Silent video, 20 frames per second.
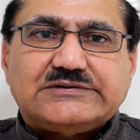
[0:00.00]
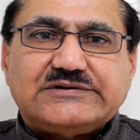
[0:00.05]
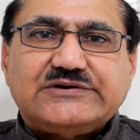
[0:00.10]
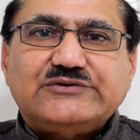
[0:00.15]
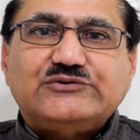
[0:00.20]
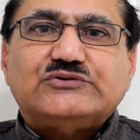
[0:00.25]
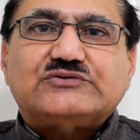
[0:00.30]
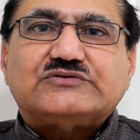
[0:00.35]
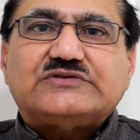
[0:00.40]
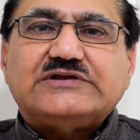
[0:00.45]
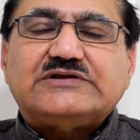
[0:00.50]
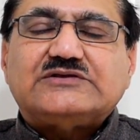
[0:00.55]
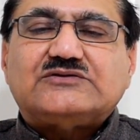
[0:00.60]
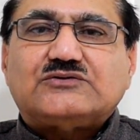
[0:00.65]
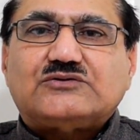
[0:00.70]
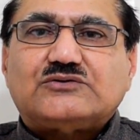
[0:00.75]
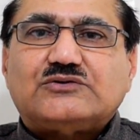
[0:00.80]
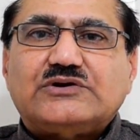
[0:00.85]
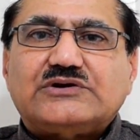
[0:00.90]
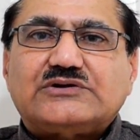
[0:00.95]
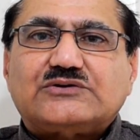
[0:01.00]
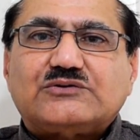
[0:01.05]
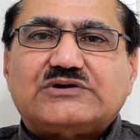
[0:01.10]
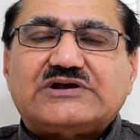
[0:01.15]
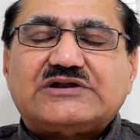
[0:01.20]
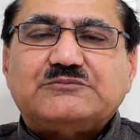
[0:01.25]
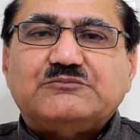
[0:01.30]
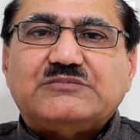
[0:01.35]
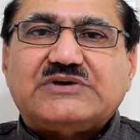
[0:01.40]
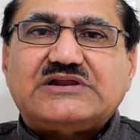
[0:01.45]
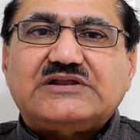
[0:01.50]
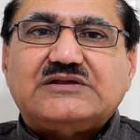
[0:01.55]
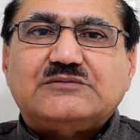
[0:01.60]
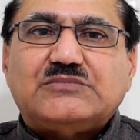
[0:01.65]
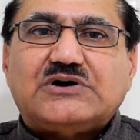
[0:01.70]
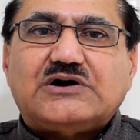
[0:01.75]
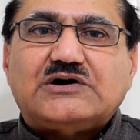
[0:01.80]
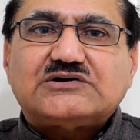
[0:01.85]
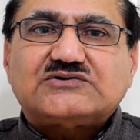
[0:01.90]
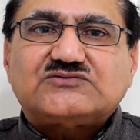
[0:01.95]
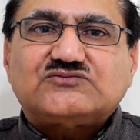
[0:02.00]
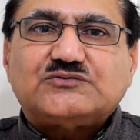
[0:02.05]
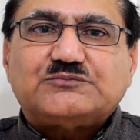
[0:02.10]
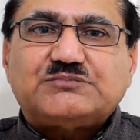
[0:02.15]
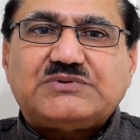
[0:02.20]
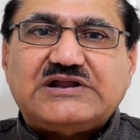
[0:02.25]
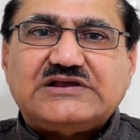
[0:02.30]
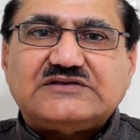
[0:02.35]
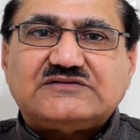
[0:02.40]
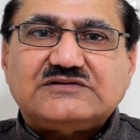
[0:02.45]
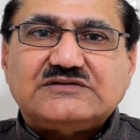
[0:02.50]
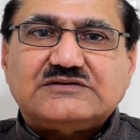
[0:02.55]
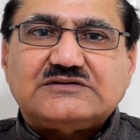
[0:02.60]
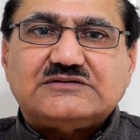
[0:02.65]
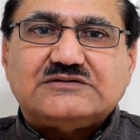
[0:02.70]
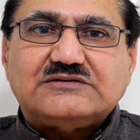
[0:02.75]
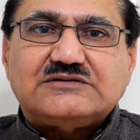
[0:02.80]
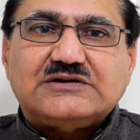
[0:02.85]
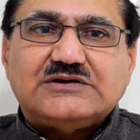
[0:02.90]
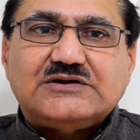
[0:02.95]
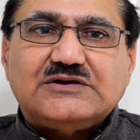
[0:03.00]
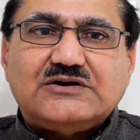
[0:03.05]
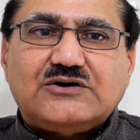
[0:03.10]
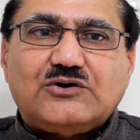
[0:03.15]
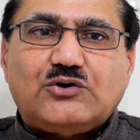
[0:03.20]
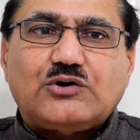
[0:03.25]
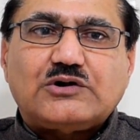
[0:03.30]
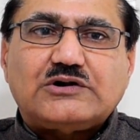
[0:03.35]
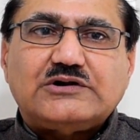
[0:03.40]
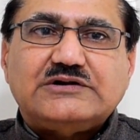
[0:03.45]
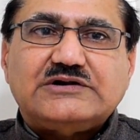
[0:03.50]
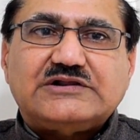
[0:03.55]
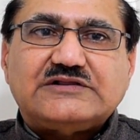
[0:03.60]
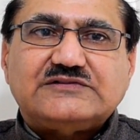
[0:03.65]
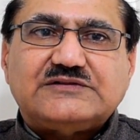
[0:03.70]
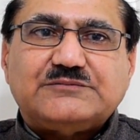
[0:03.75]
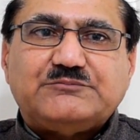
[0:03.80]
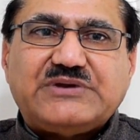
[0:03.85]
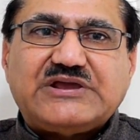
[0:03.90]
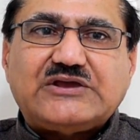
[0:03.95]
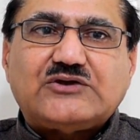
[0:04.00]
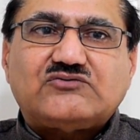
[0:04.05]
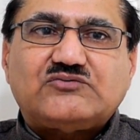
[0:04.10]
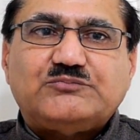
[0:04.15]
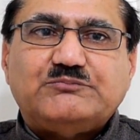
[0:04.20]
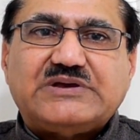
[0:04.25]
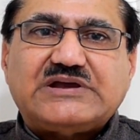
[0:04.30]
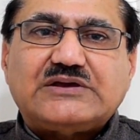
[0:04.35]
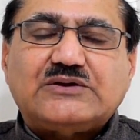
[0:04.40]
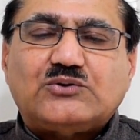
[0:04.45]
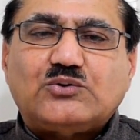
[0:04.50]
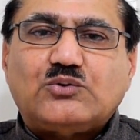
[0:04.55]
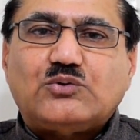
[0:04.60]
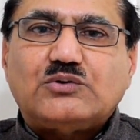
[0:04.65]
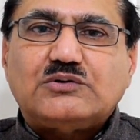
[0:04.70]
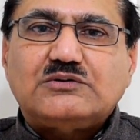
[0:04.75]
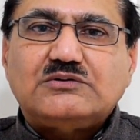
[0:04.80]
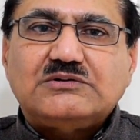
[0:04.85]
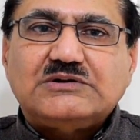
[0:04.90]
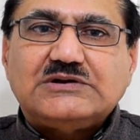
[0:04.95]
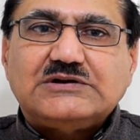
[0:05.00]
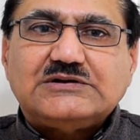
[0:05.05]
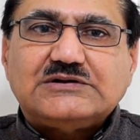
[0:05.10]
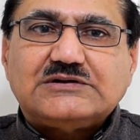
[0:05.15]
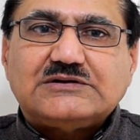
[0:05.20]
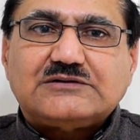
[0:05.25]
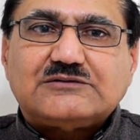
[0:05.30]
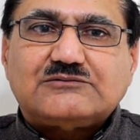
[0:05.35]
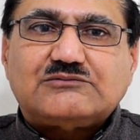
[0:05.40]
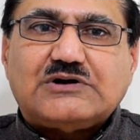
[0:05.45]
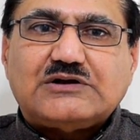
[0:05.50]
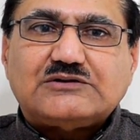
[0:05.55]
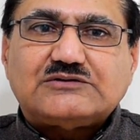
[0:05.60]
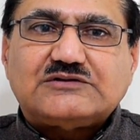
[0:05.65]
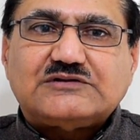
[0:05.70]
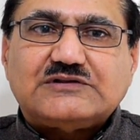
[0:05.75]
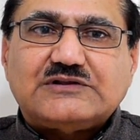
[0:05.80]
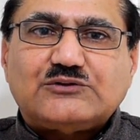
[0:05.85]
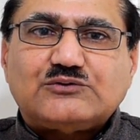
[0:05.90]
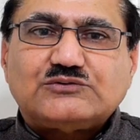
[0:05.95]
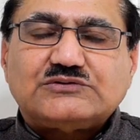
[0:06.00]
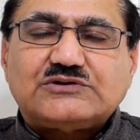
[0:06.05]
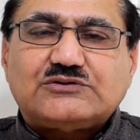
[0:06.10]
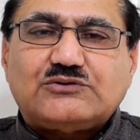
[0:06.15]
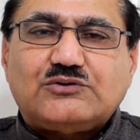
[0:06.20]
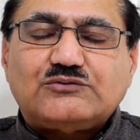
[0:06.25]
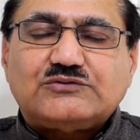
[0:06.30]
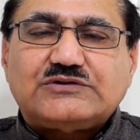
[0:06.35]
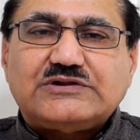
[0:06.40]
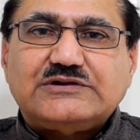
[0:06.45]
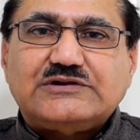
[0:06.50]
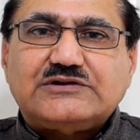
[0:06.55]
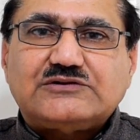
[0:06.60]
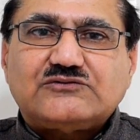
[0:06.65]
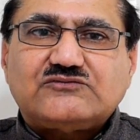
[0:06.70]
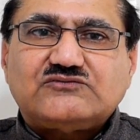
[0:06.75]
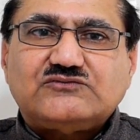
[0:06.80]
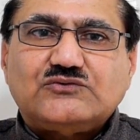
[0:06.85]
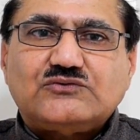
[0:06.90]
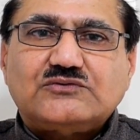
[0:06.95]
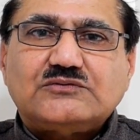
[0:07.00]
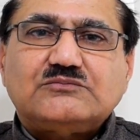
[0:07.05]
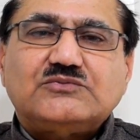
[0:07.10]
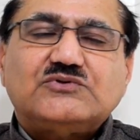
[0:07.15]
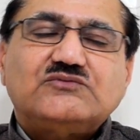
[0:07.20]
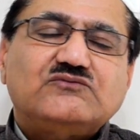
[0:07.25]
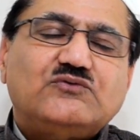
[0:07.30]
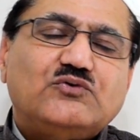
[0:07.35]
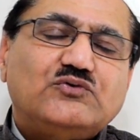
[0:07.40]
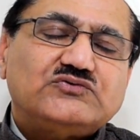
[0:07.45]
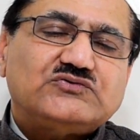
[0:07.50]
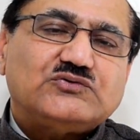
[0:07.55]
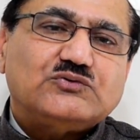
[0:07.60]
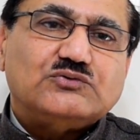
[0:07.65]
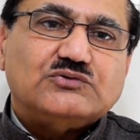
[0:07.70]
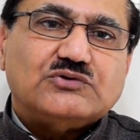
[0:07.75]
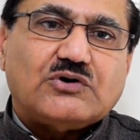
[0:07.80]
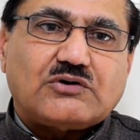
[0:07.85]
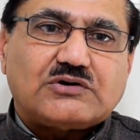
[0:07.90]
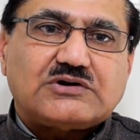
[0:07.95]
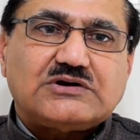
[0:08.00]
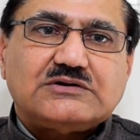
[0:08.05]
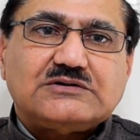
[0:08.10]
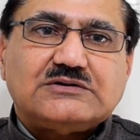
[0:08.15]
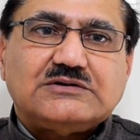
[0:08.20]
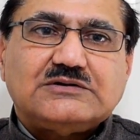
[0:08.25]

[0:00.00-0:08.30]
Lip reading: Do you think you're going to get many marks for placing Holland in the Bay of Bengal rather than on the continent of Europe? Of course you're not.